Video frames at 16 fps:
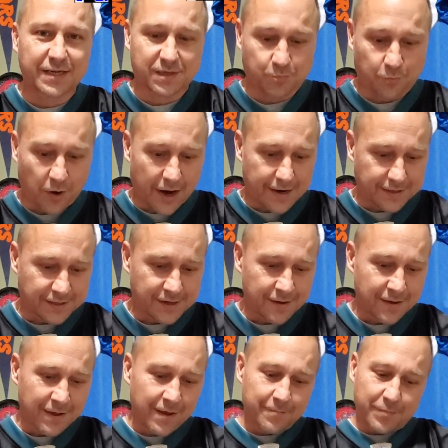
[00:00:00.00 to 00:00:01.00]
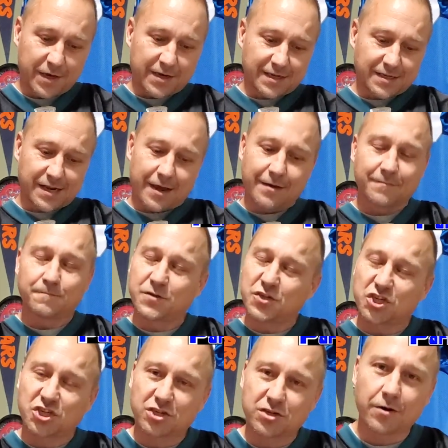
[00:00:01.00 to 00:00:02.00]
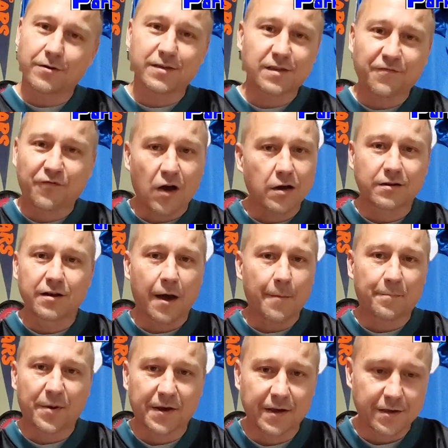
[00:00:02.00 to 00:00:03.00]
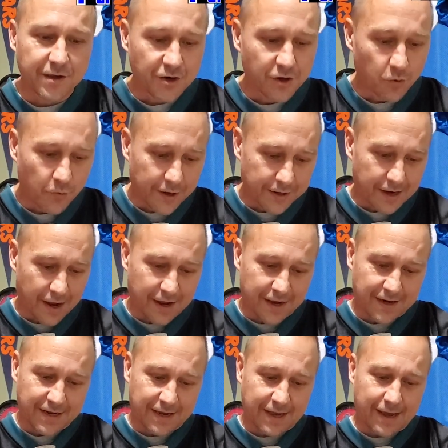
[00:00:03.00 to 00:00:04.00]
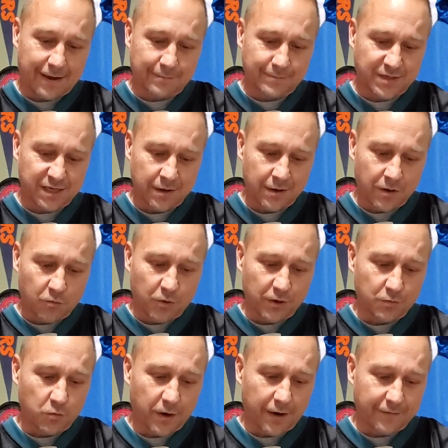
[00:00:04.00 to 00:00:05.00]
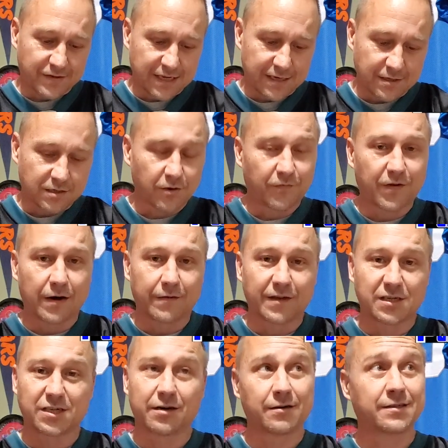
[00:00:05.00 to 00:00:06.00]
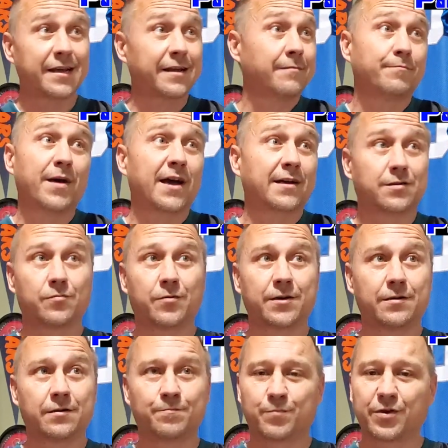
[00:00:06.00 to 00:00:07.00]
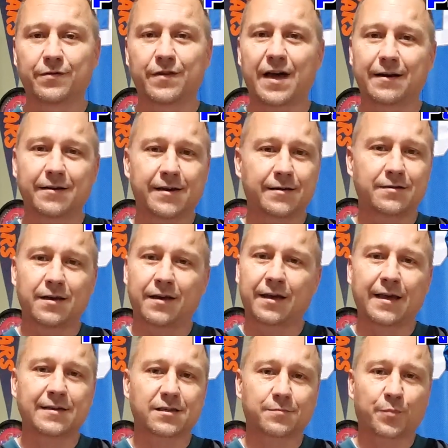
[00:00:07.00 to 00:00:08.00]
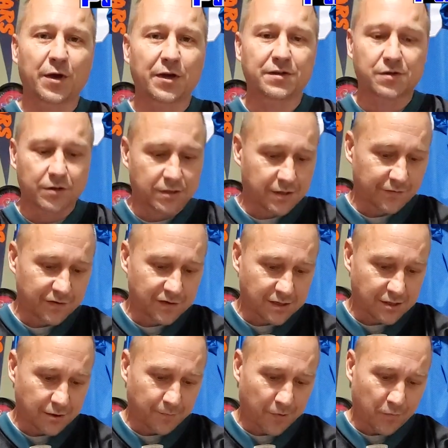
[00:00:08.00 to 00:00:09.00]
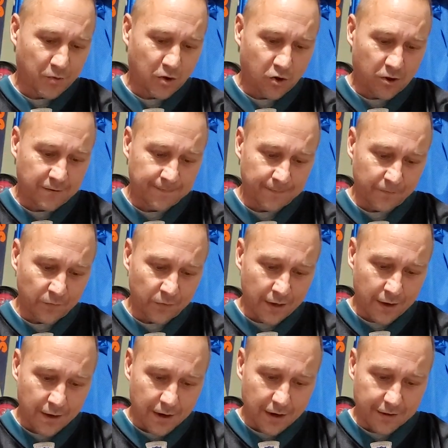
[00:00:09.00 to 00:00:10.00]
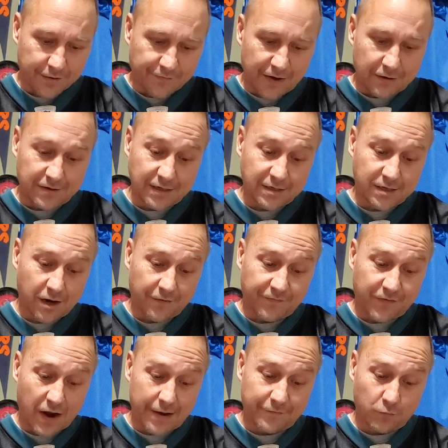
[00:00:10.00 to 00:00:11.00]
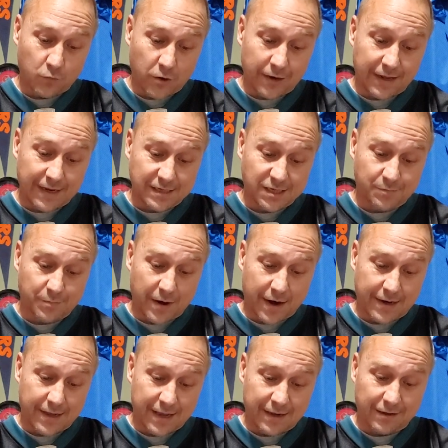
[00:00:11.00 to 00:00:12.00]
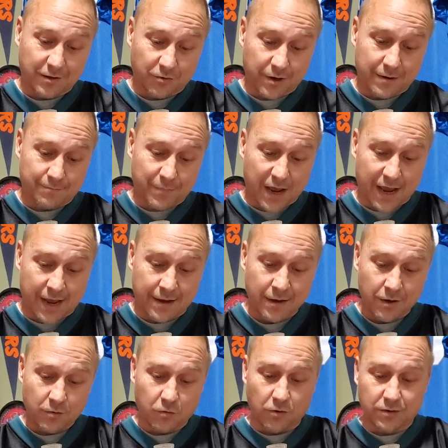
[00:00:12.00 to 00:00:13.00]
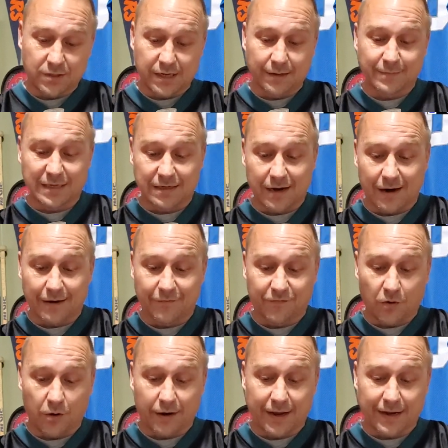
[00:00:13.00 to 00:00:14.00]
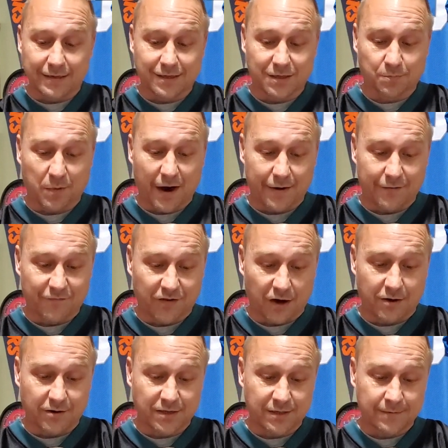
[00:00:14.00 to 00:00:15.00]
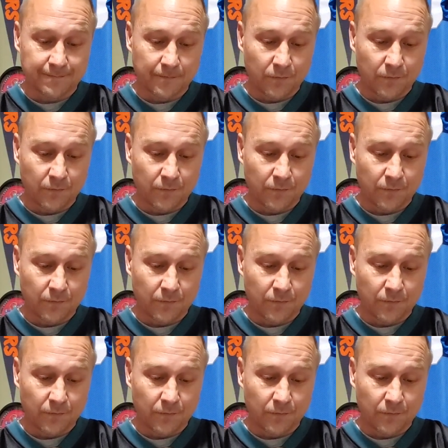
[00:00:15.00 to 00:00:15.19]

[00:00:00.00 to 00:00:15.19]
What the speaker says: spreads, because I am sure as fuck not picking you to win any games with what I've seen so far this year, dating back to when you blew that lead against the Patriots in the Super Bowl. The Falcons are 5-1 against spread in Green Bay. Road team is 9-4 against spread versus.